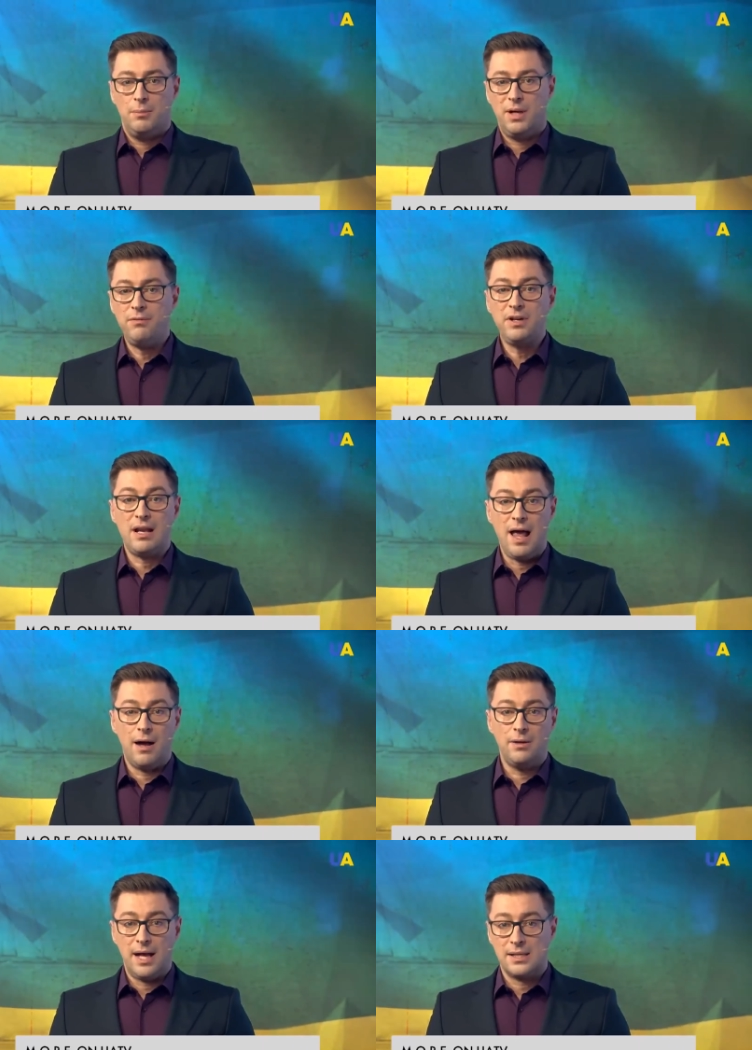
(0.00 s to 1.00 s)
But every
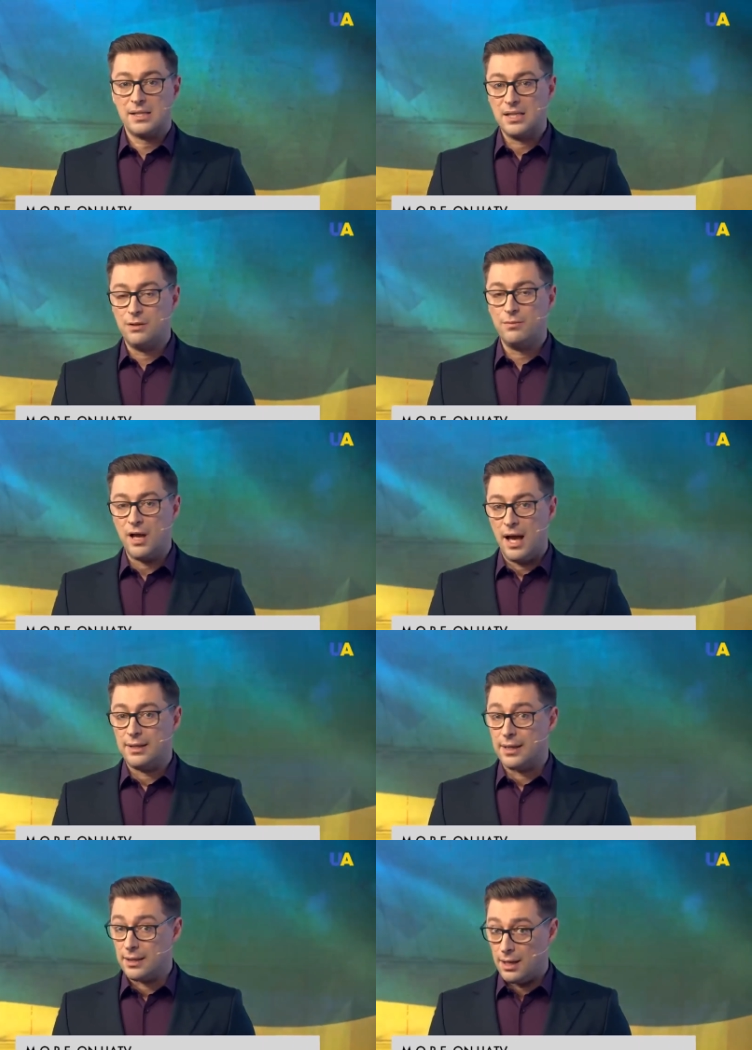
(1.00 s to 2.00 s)
cloud has a silver
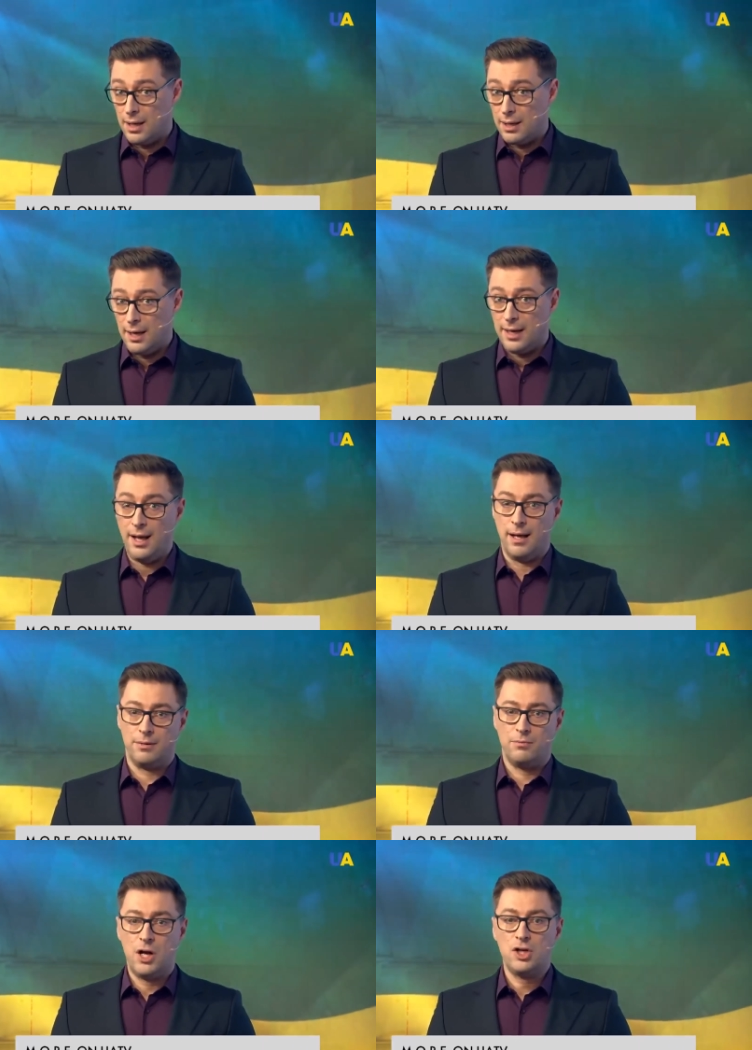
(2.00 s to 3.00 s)
lining. Again,
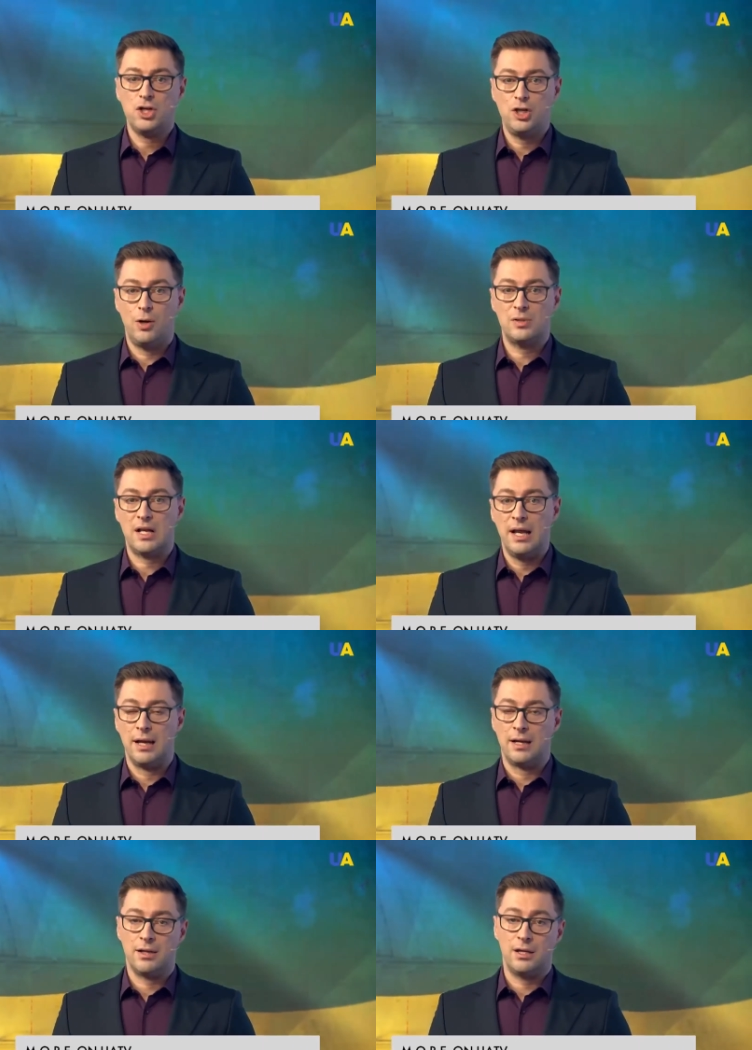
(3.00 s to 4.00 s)
Russia shows
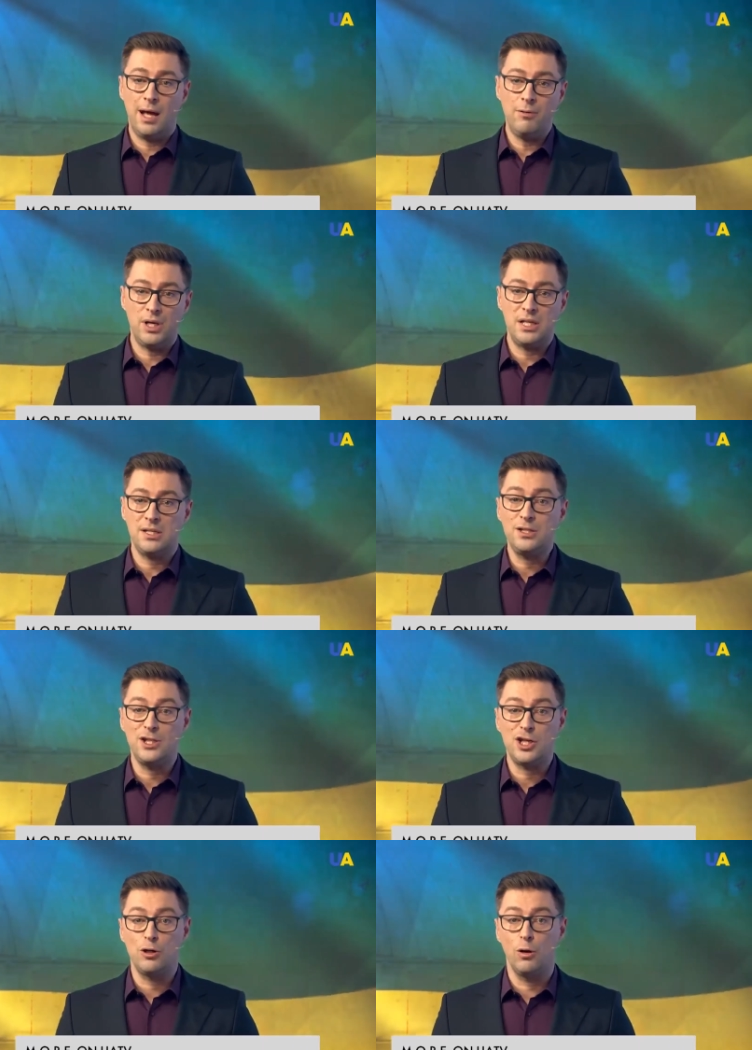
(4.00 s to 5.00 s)
clearly that nowadays
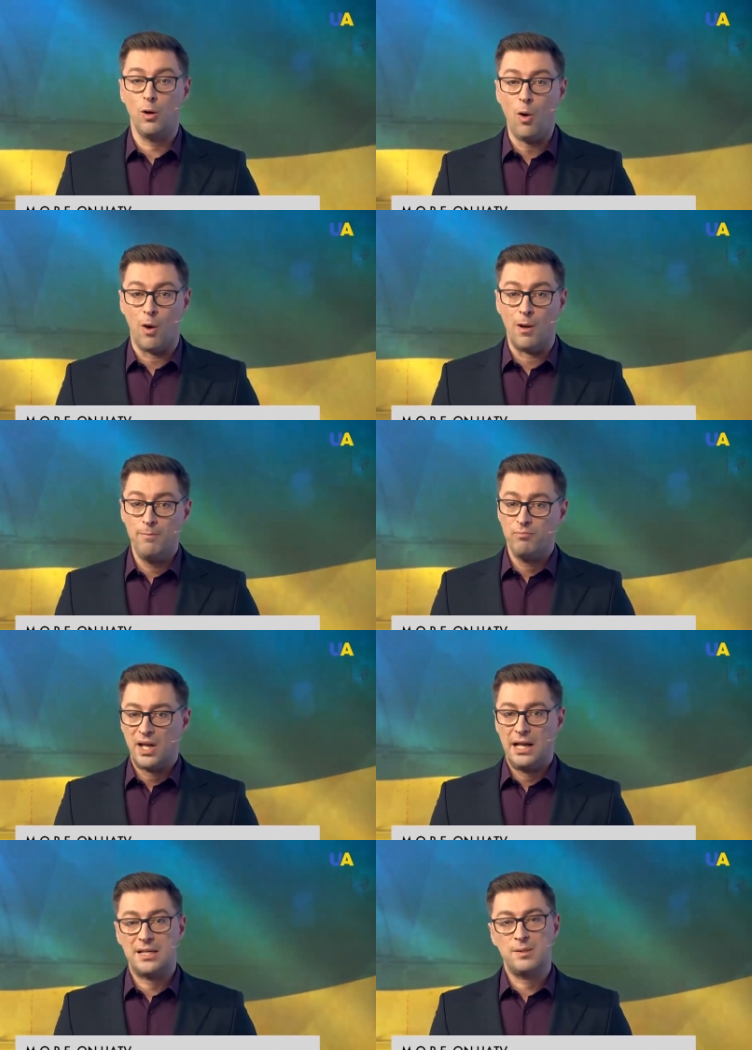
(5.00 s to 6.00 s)
international law,
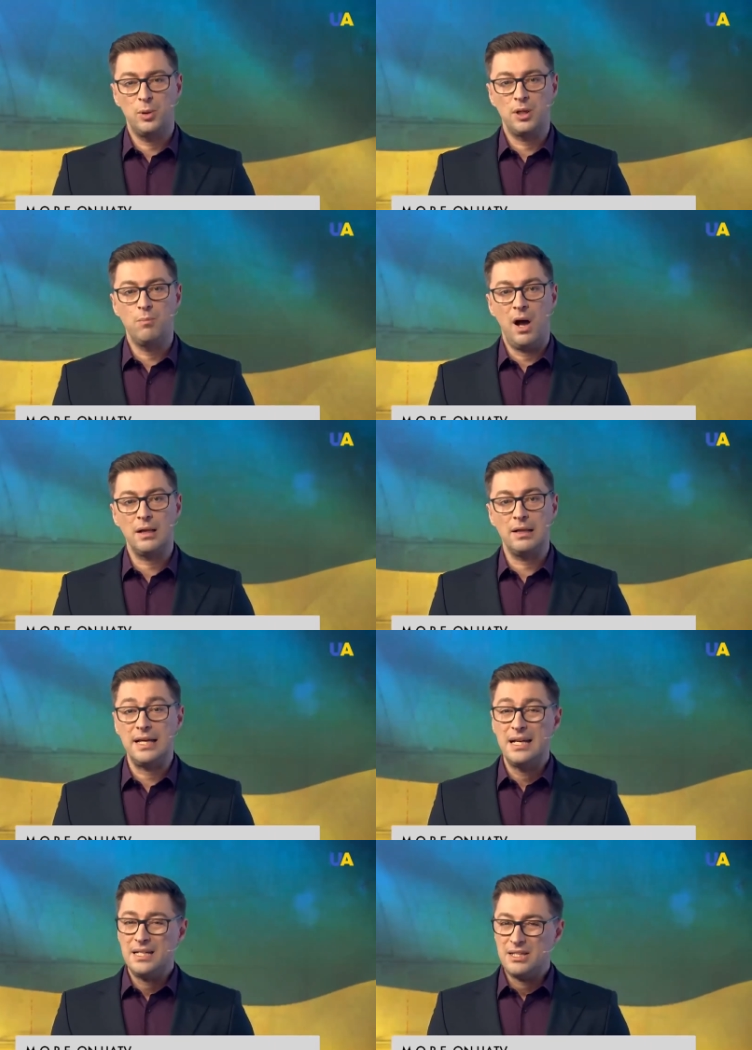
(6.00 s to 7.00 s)
let's put it
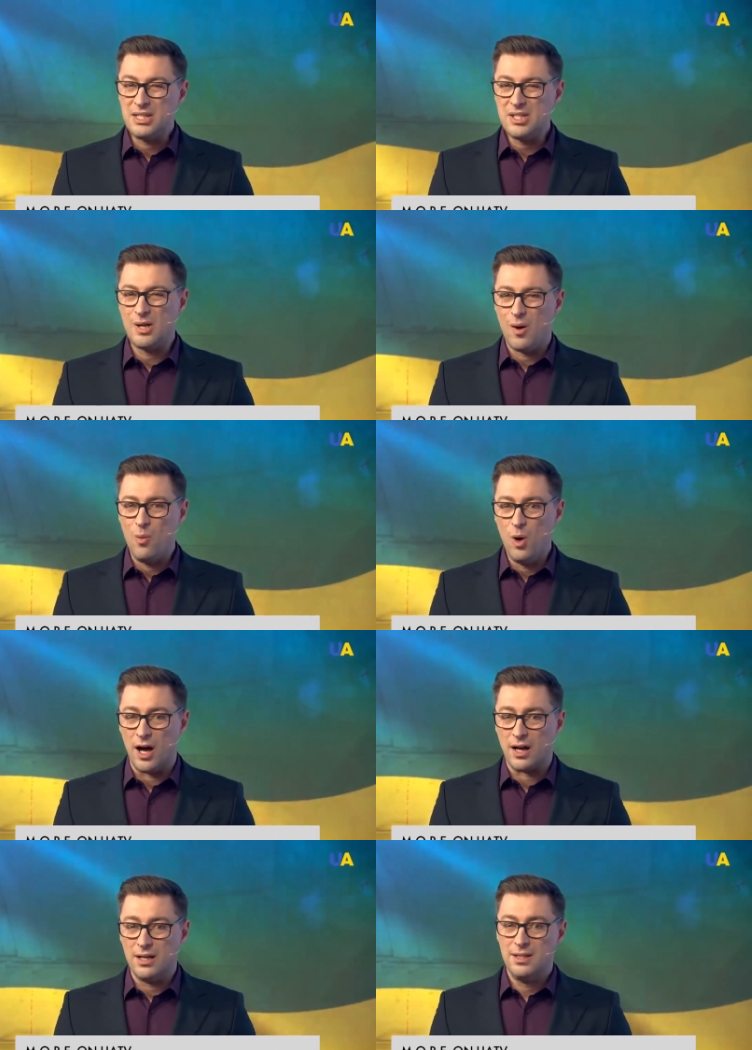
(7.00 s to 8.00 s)
mildly, does not
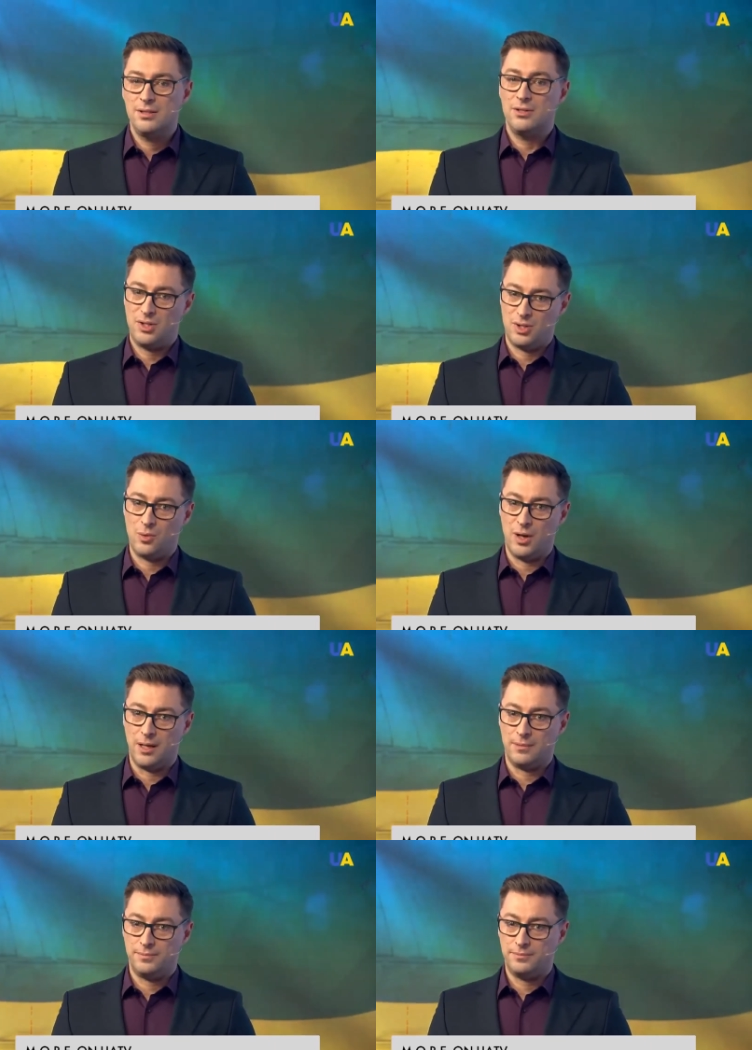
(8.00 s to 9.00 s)
work too well.